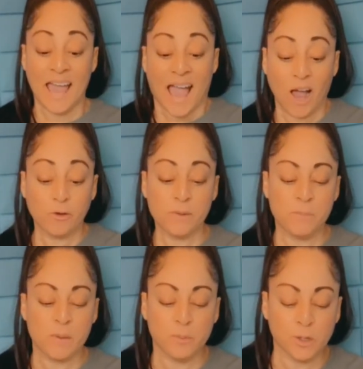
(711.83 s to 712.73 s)
how can
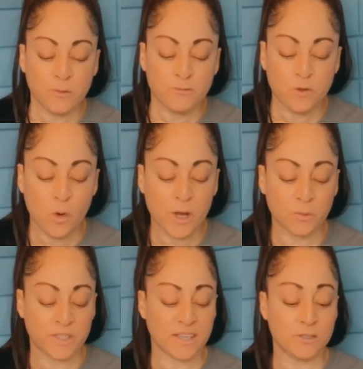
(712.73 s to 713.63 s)
people avoid
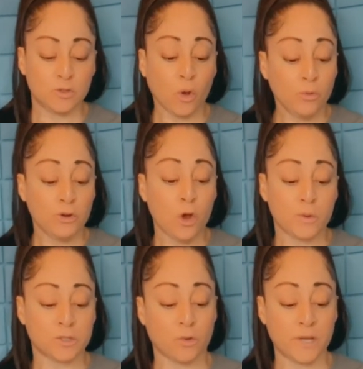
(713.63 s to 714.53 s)
what they don't know
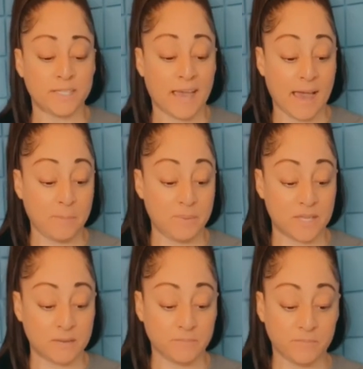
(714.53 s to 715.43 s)
is going to
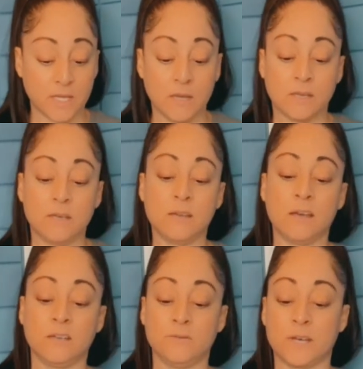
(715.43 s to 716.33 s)
happen?
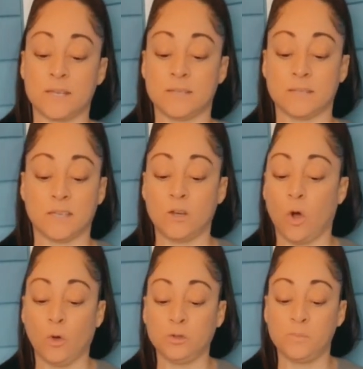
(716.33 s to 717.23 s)
None of us can
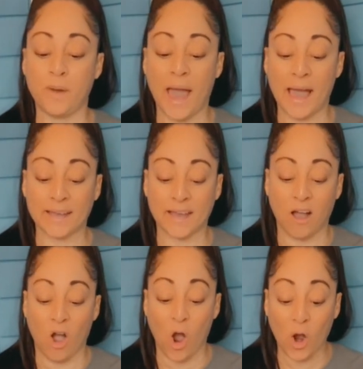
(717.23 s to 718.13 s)
hold back
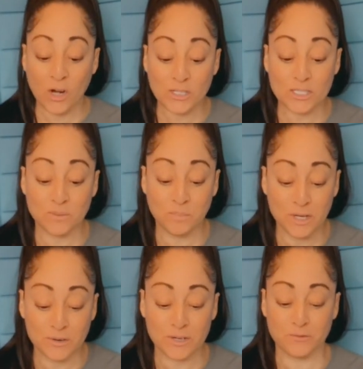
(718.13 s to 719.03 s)
our
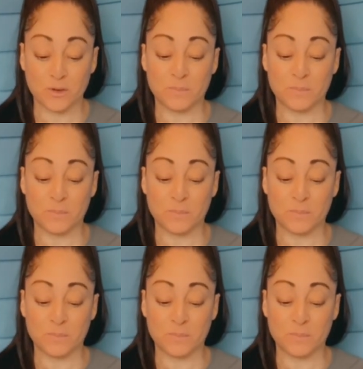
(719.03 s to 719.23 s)
spirit from